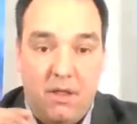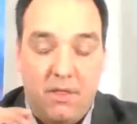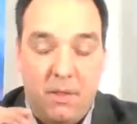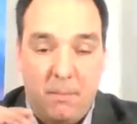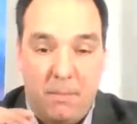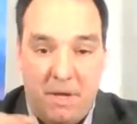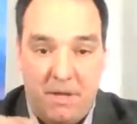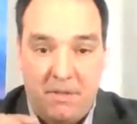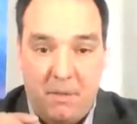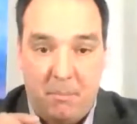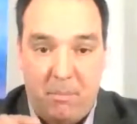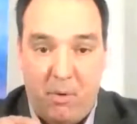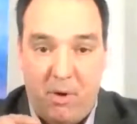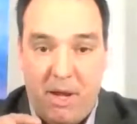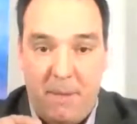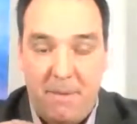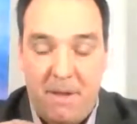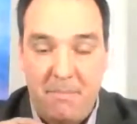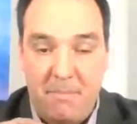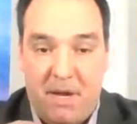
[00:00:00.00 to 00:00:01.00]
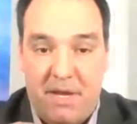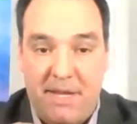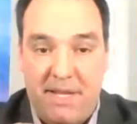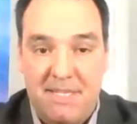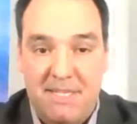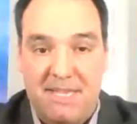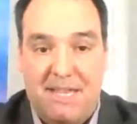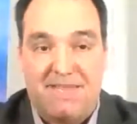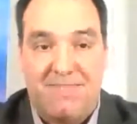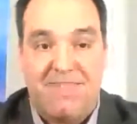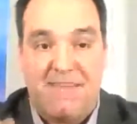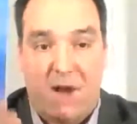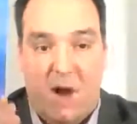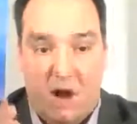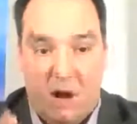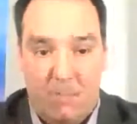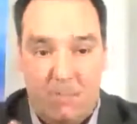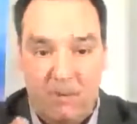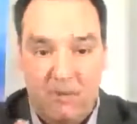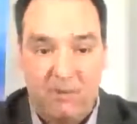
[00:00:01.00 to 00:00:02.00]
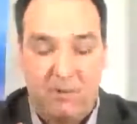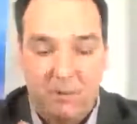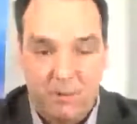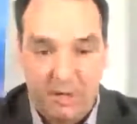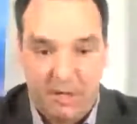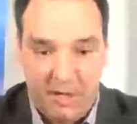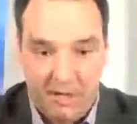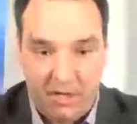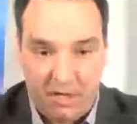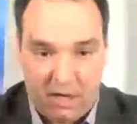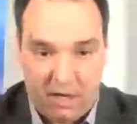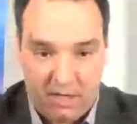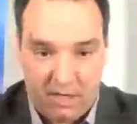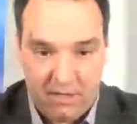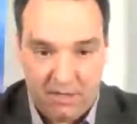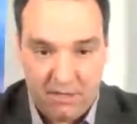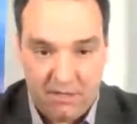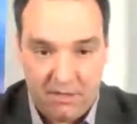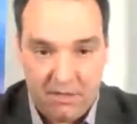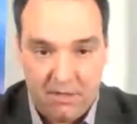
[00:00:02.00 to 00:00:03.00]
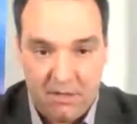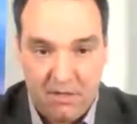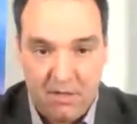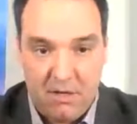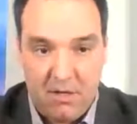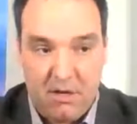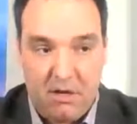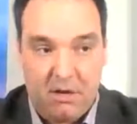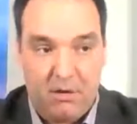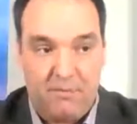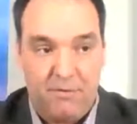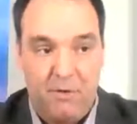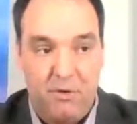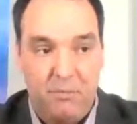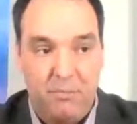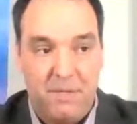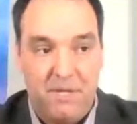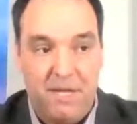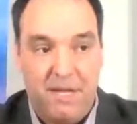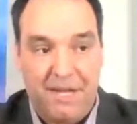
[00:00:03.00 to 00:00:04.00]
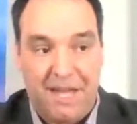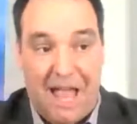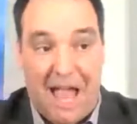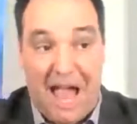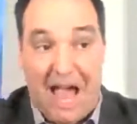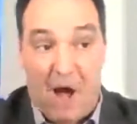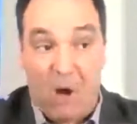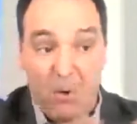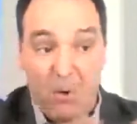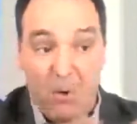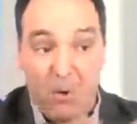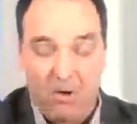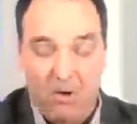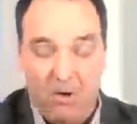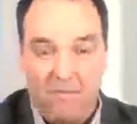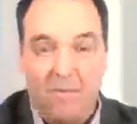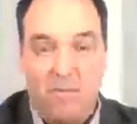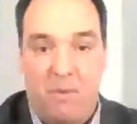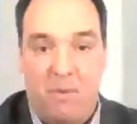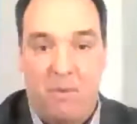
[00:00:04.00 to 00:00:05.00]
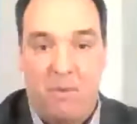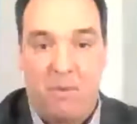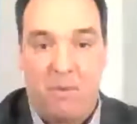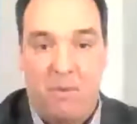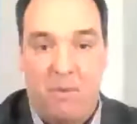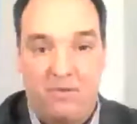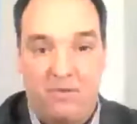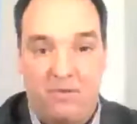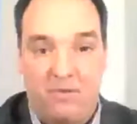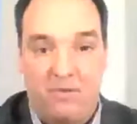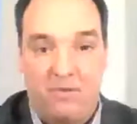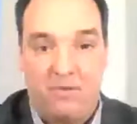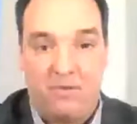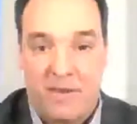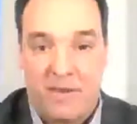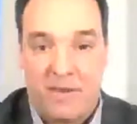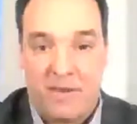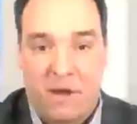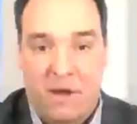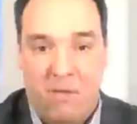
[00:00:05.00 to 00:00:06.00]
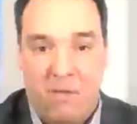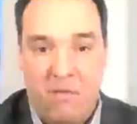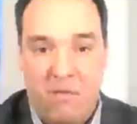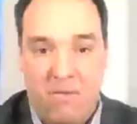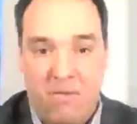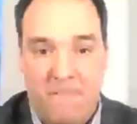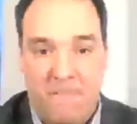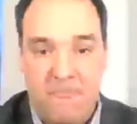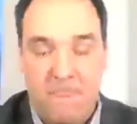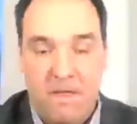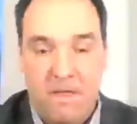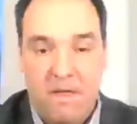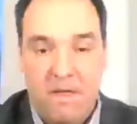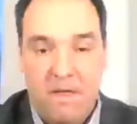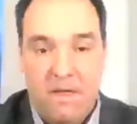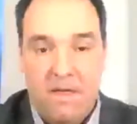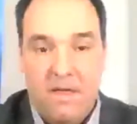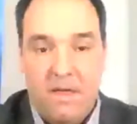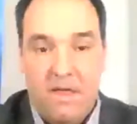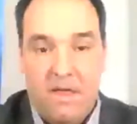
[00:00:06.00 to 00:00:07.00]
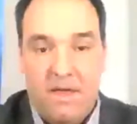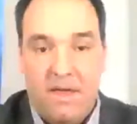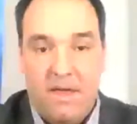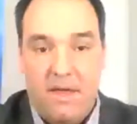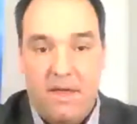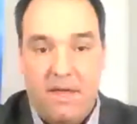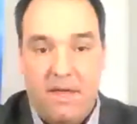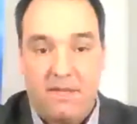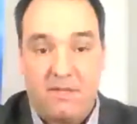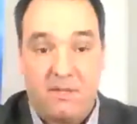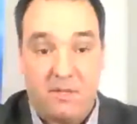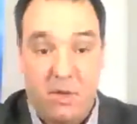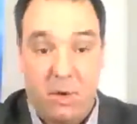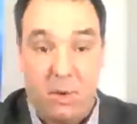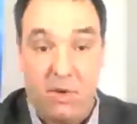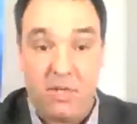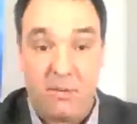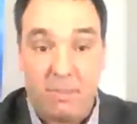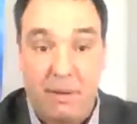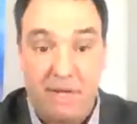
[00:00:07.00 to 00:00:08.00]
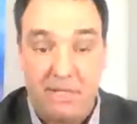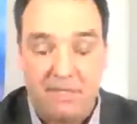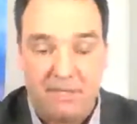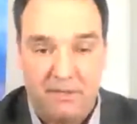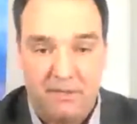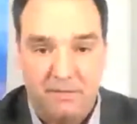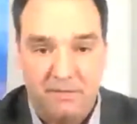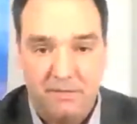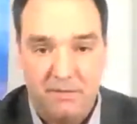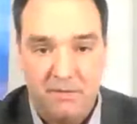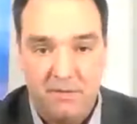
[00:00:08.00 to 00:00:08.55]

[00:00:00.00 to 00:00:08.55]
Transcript: The point I made Monday is that the opportunity cost of you being out of the market right now is so expensive